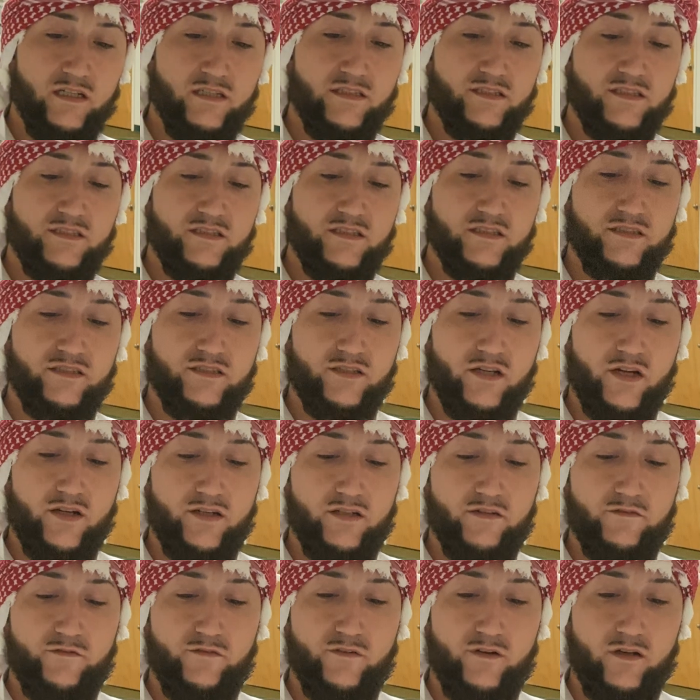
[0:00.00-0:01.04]
This is
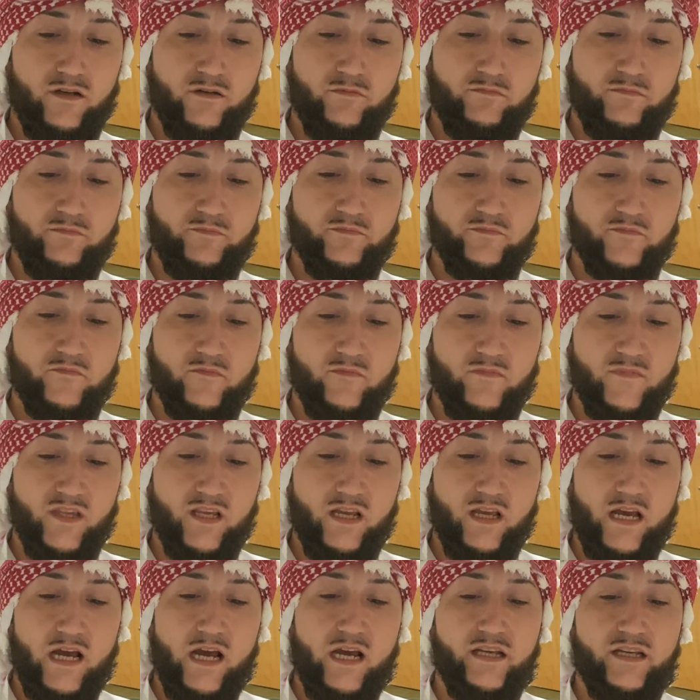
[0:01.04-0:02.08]
starting from
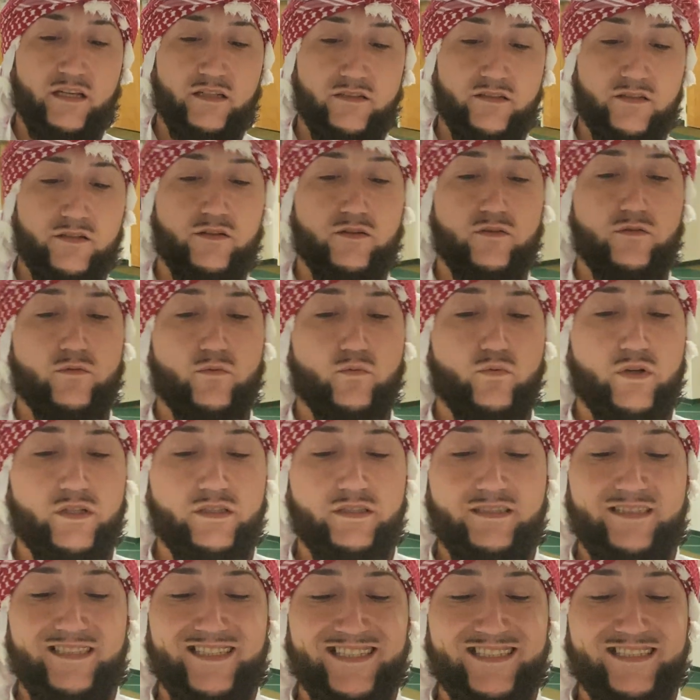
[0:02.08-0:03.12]
ayat
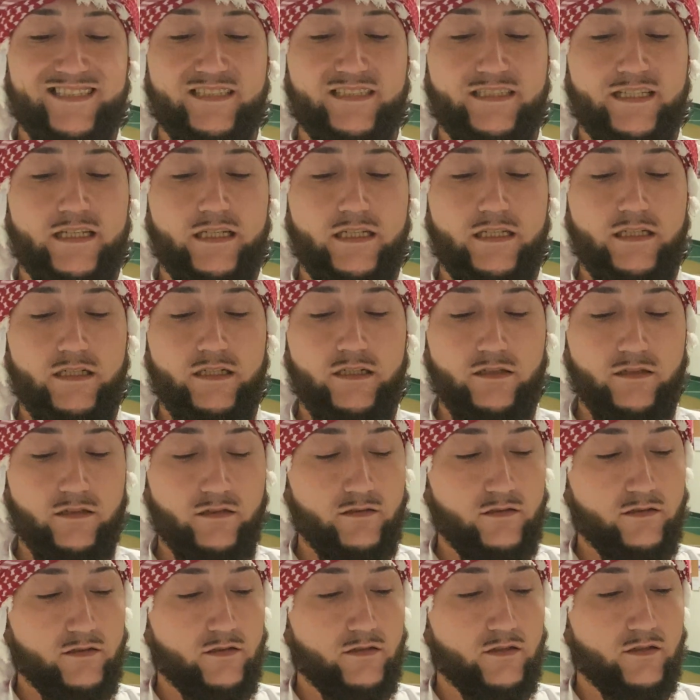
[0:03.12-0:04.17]
116, okay,
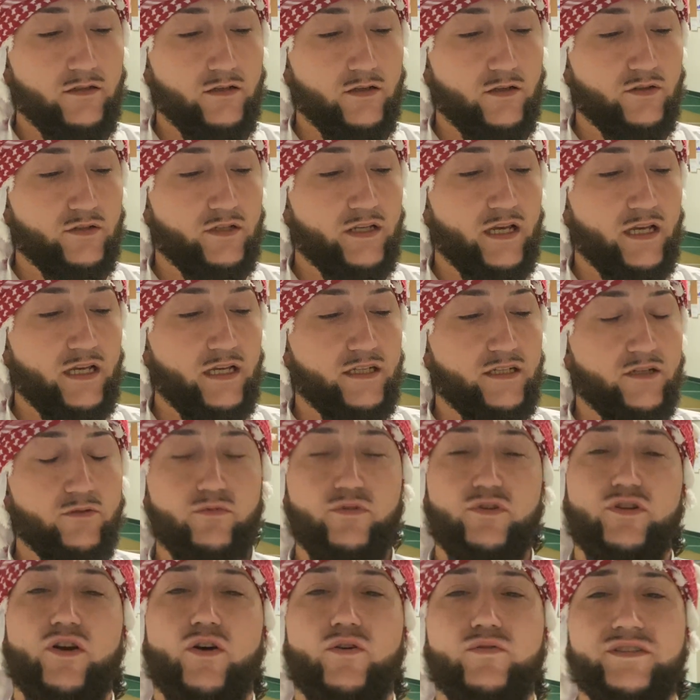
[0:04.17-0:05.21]
and it
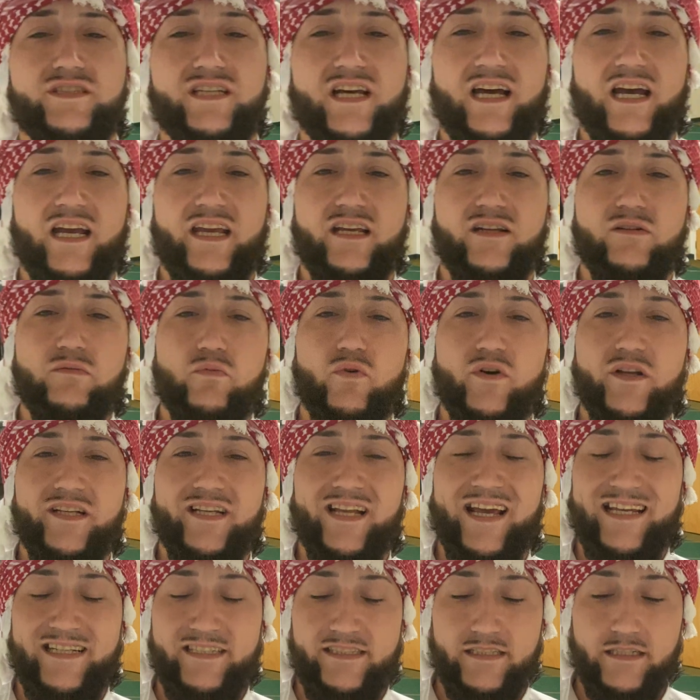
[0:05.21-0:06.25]
will go to ayat
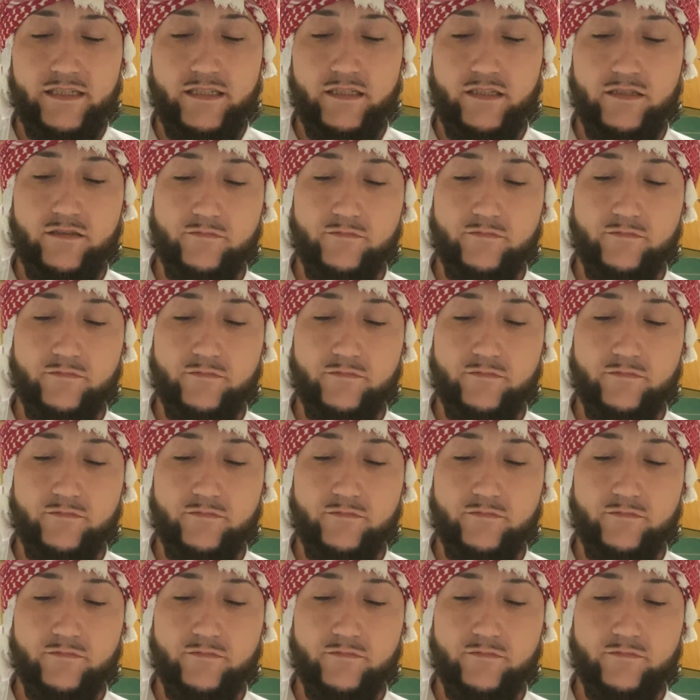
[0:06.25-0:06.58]
119.